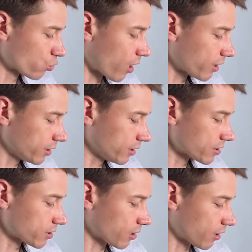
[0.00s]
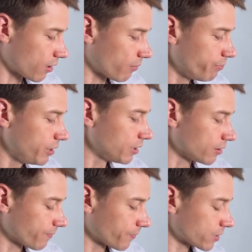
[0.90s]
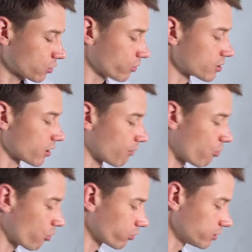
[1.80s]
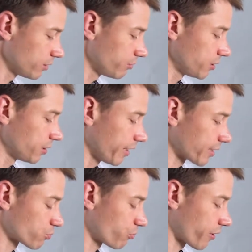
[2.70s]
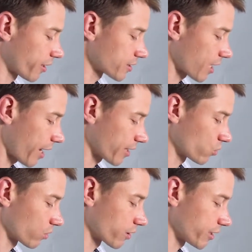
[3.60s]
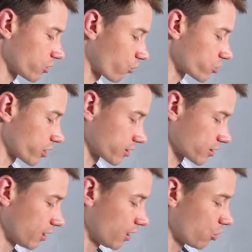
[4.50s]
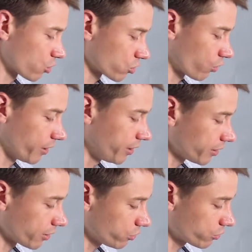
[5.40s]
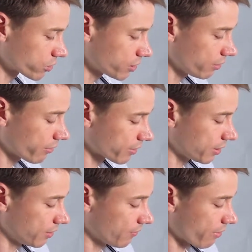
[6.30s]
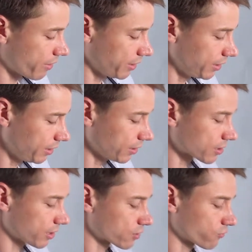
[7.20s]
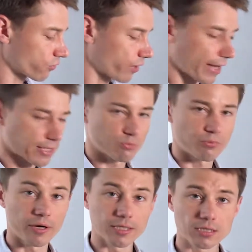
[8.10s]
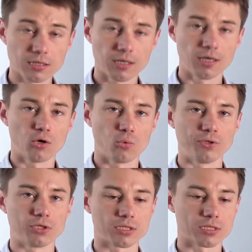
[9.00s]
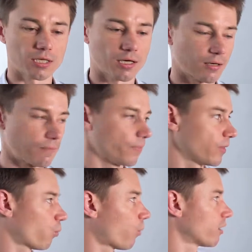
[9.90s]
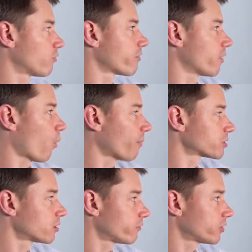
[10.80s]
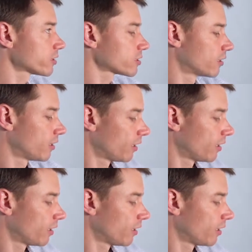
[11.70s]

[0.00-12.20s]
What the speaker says: one is mean. So it's MongoDB, Express, Angular, and Node.js. So here you could see that the E stands for Express, which is one of the web servers,